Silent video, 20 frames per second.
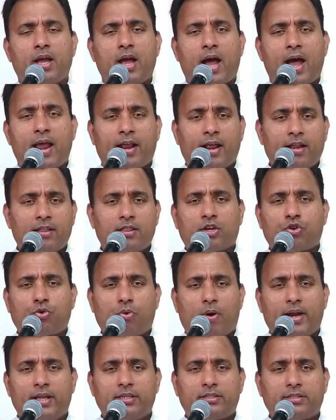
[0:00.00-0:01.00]
And another
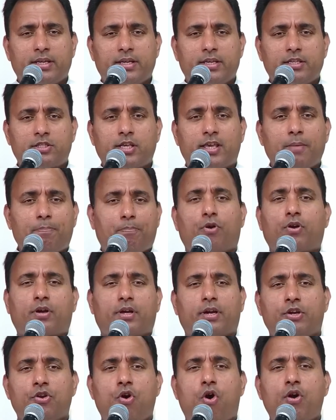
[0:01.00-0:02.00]
quality is
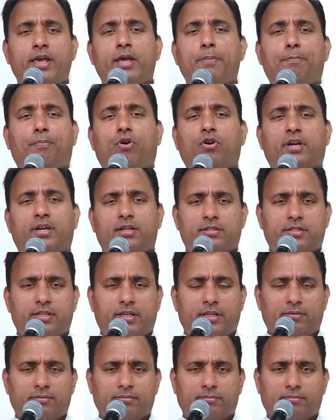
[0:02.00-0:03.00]
no hypocrisy.